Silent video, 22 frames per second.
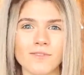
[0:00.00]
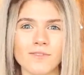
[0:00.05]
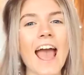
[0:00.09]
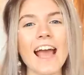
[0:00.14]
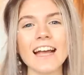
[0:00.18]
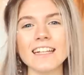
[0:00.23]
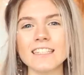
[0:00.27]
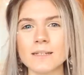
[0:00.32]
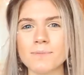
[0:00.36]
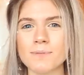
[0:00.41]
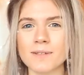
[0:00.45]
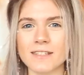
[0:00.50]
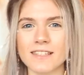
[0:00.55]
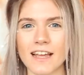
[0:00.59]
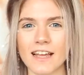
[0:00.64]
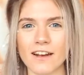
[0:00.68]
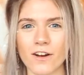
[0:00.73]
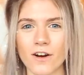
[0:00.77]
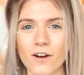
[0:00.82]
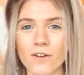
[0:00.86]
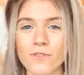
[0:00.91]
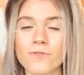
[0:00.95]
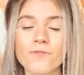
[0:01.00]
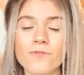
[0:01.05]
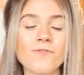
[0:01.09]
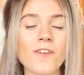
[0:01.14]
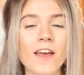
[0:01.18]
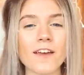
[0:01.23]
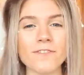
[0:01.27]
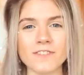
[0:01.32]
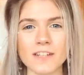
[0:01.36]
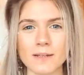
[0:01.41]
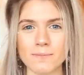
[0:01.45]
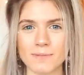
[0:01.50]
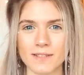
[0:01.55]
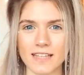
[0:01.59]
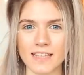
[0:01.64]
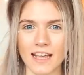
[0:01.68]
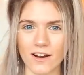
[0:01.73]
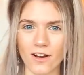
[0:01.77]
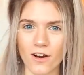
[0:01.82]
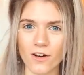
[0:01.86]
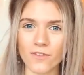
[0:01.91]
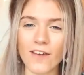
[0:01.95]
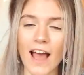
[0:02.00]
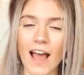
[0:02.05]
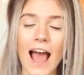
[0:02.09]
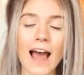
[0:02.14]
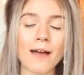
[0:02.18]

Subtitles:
80% off, 50% off,